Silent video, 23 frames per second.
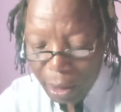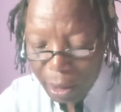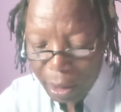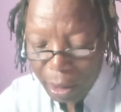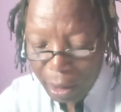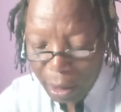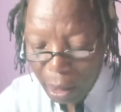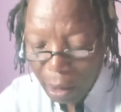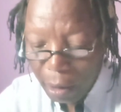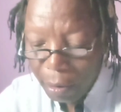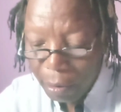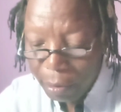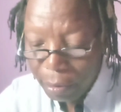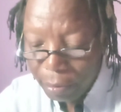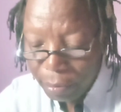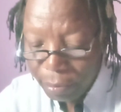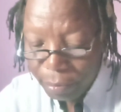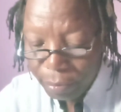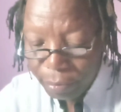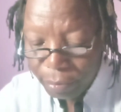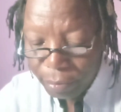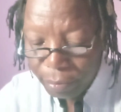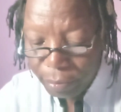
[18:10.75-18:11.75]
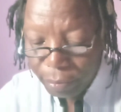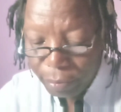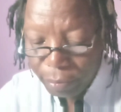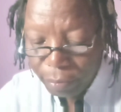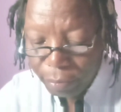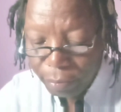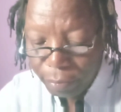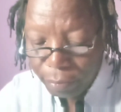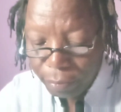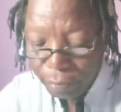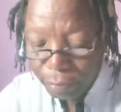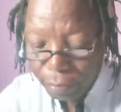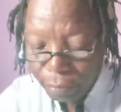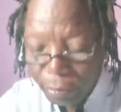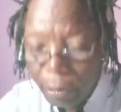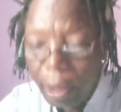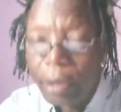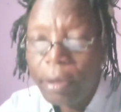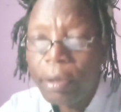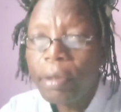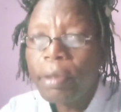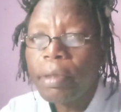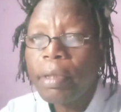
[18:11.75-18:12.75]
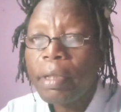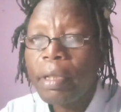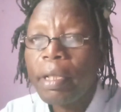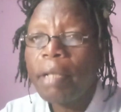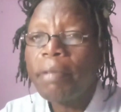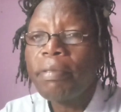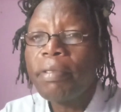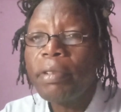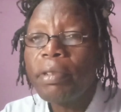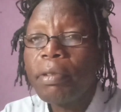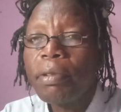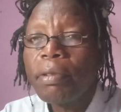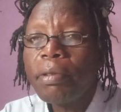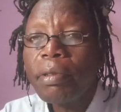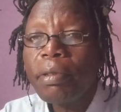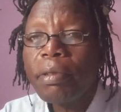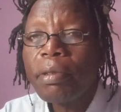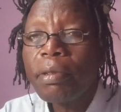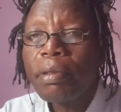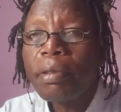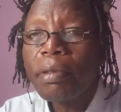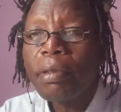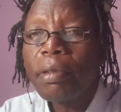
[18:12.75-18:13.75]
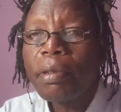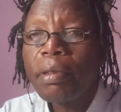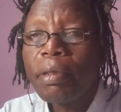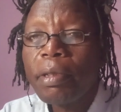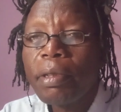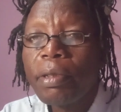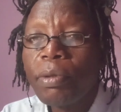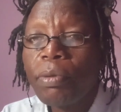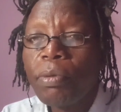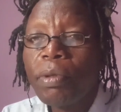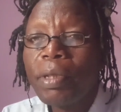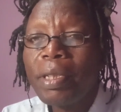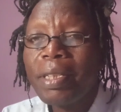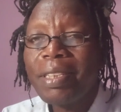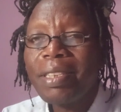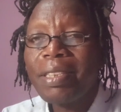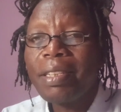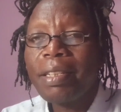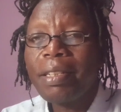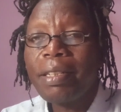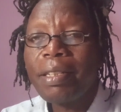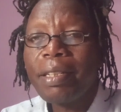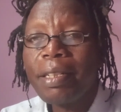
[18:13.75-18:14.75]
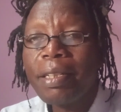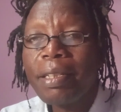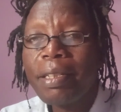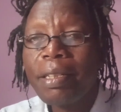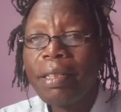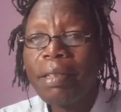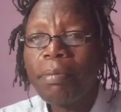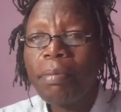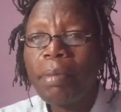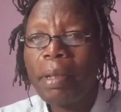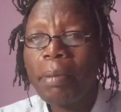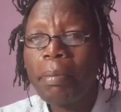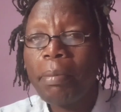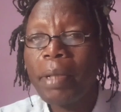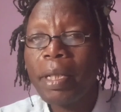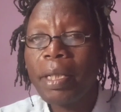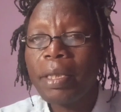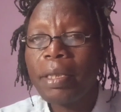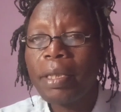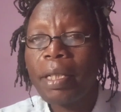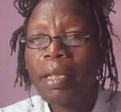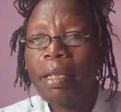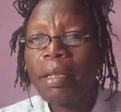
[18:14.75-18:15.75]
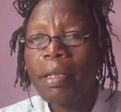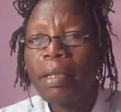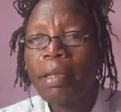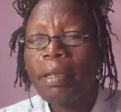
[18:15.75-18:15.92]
Now, just gravitons is what is radiated by matter,